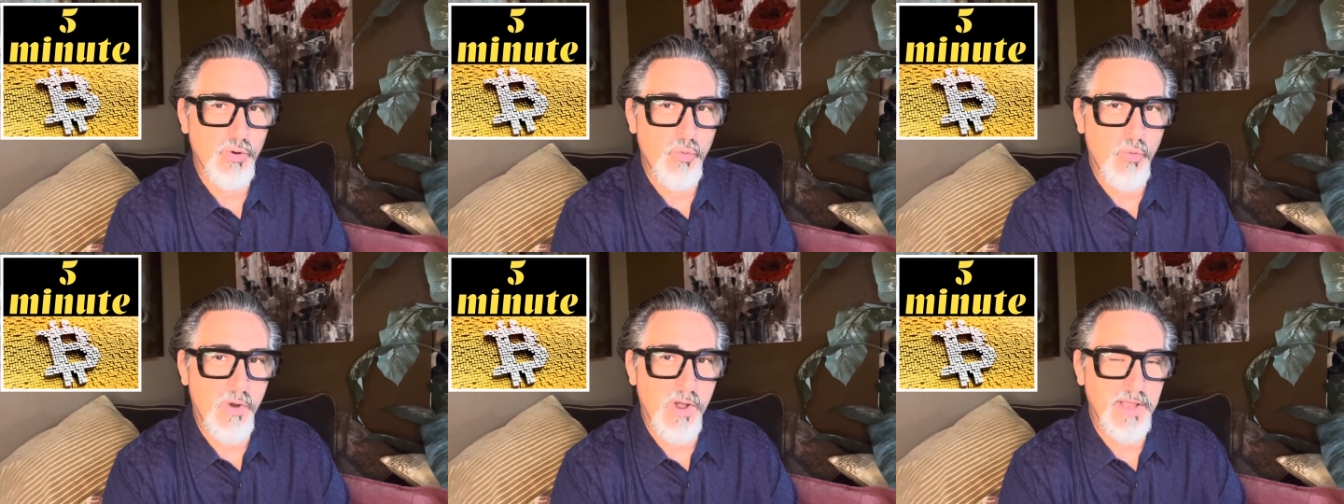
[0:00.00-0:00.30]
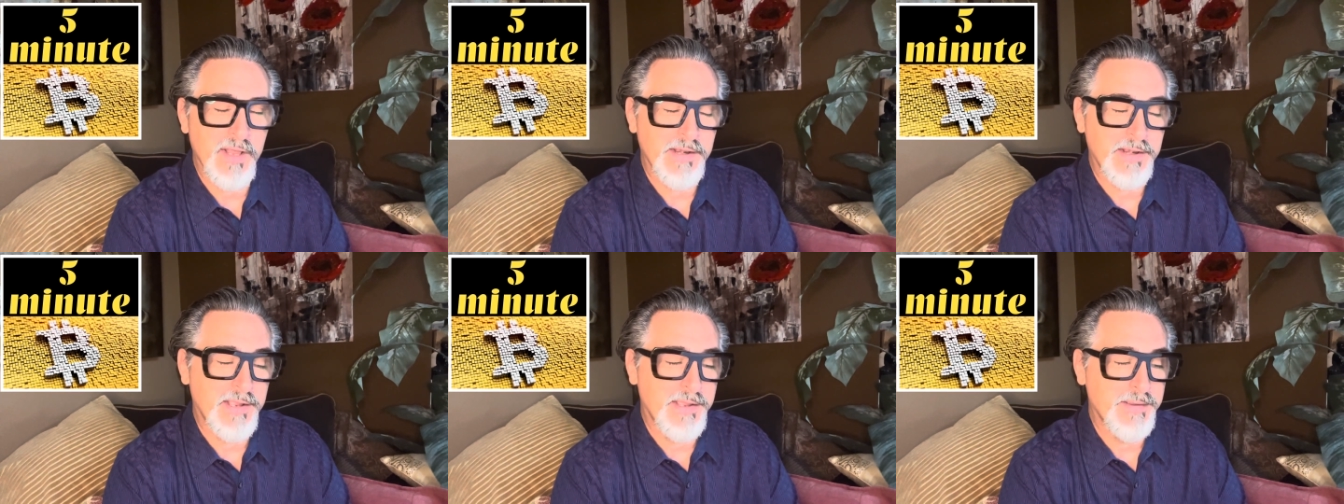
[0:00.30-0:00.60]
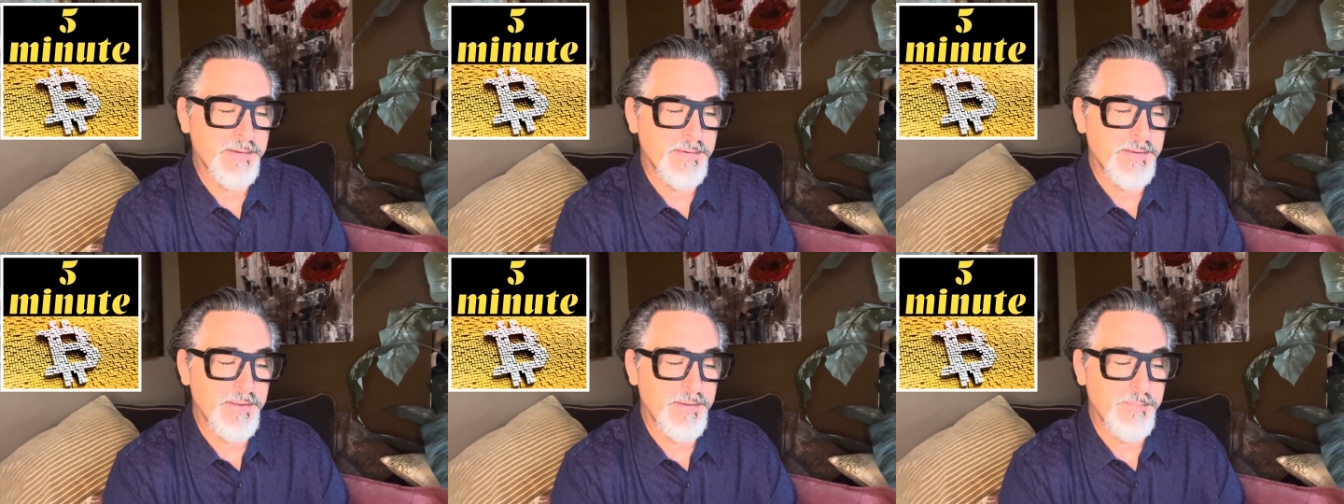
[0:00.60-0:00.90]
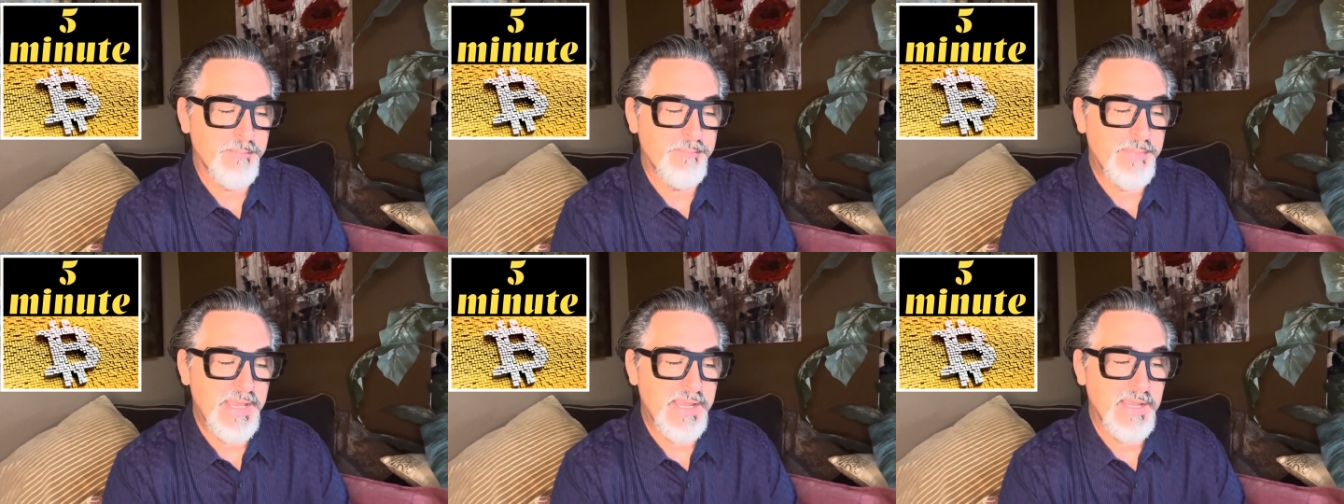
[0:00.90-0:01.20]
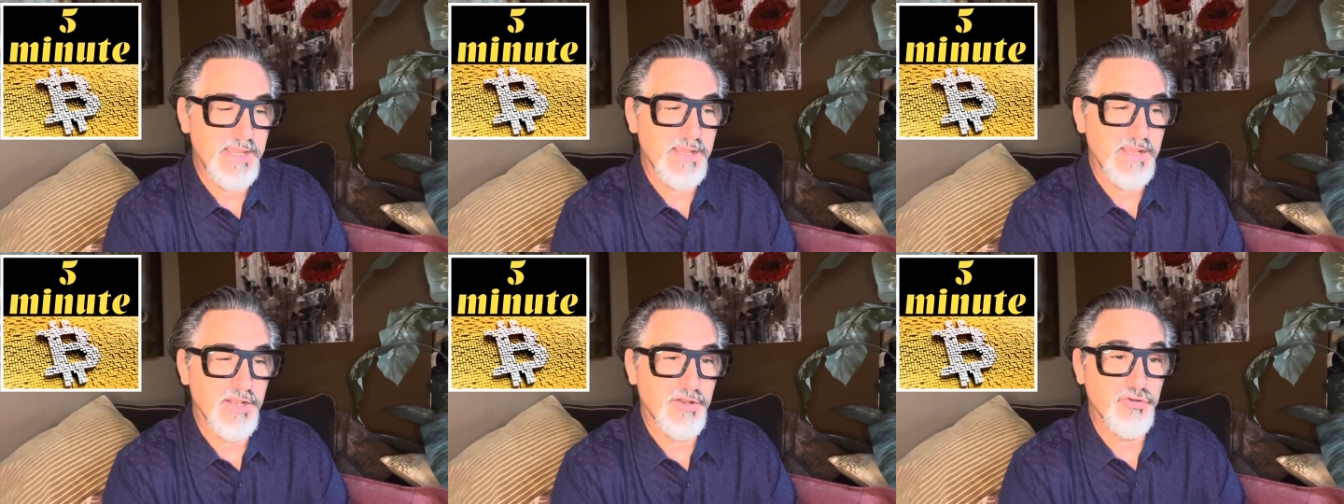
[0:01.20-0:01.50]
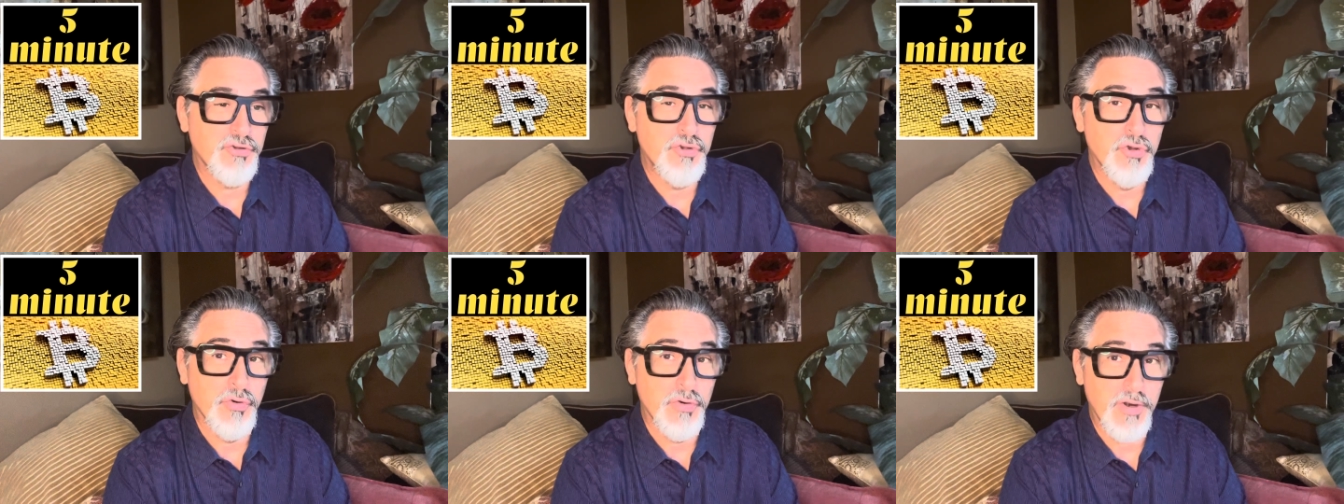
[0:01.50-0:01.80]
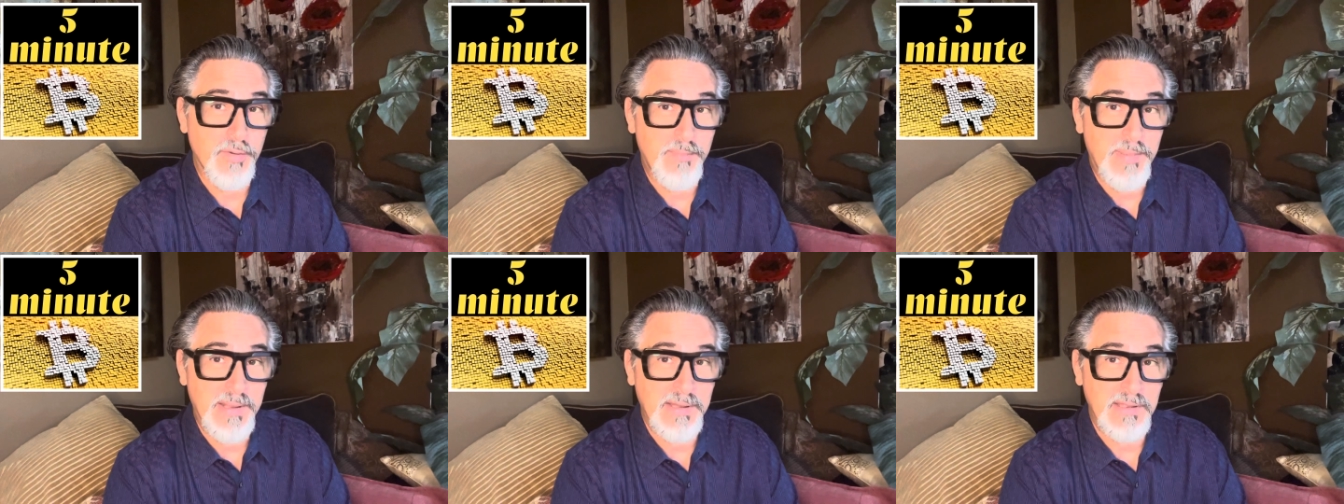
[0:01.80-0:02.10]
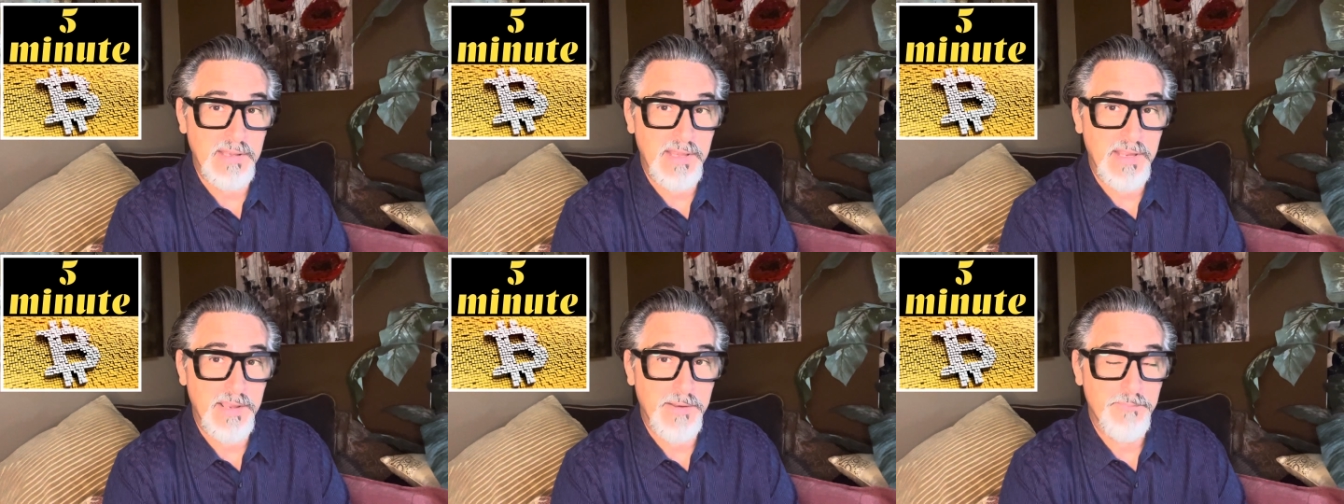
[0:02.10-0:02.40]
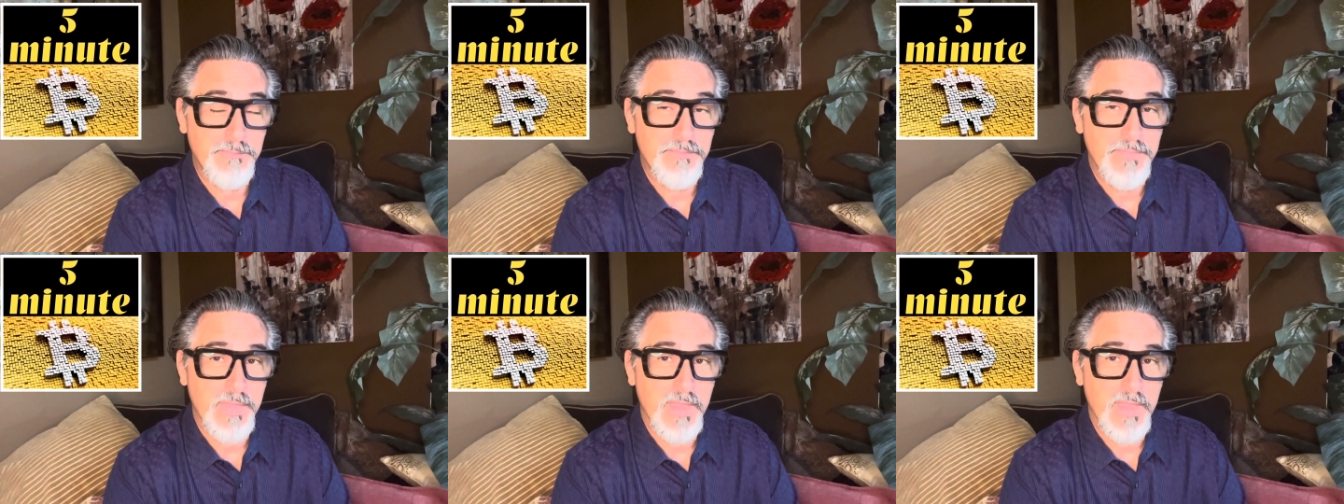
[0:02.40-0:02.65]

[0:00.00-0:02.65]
one being durability.